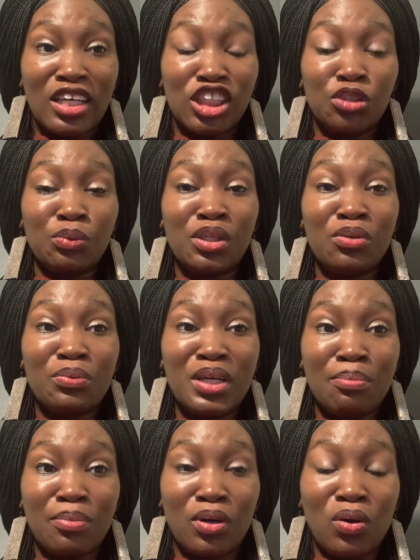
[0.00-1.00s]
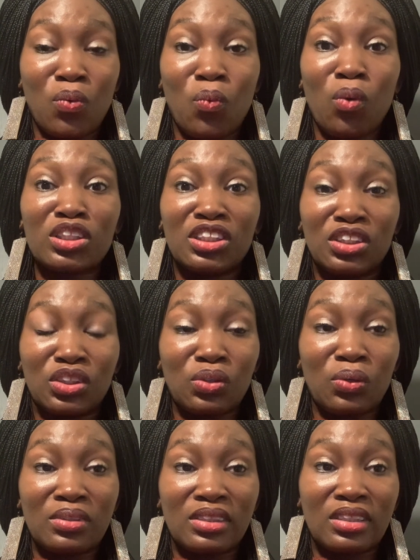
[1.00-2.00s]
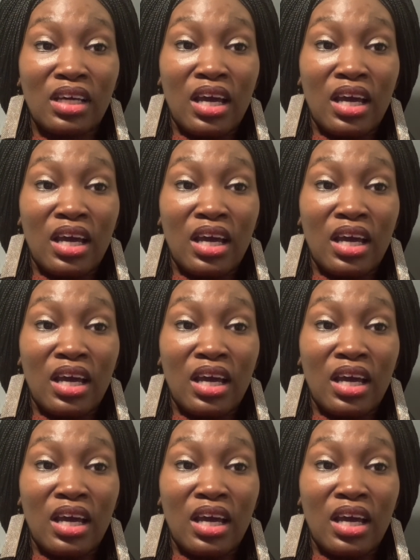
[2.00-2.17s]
She will reap what she sows.